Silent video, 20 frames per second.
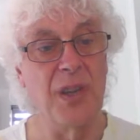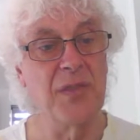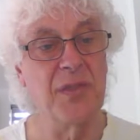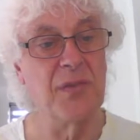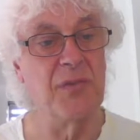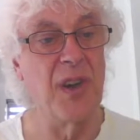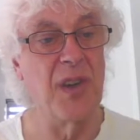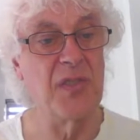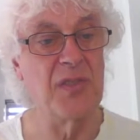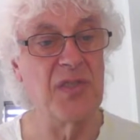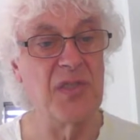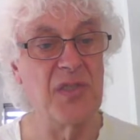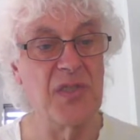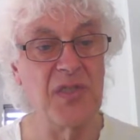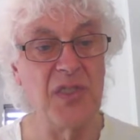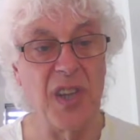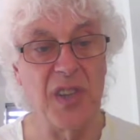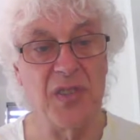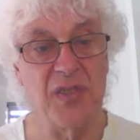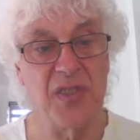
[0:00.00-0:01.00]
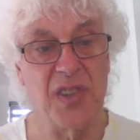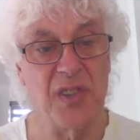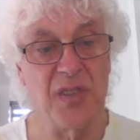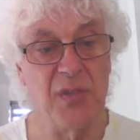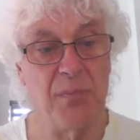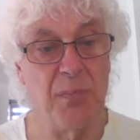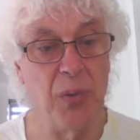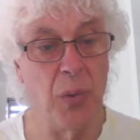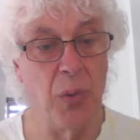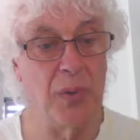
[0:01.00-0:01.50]
advances his other centre
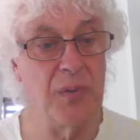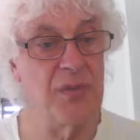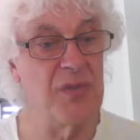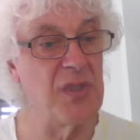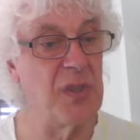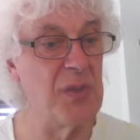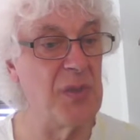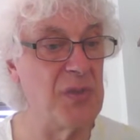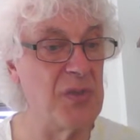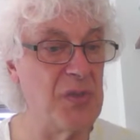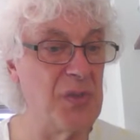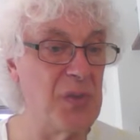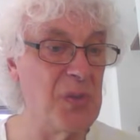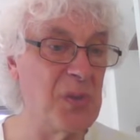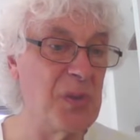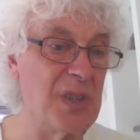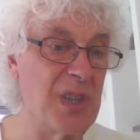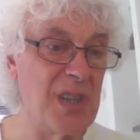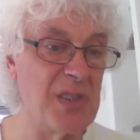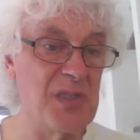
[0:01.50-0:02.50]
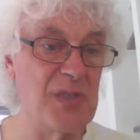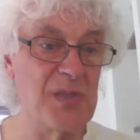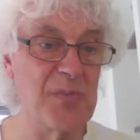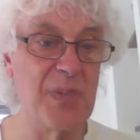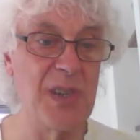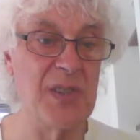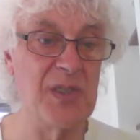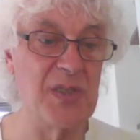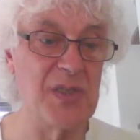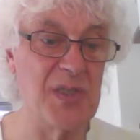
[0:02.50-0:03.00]
pawn so as to get his
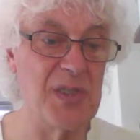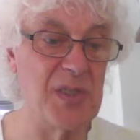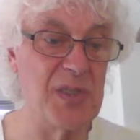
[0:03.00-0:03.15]
pieces into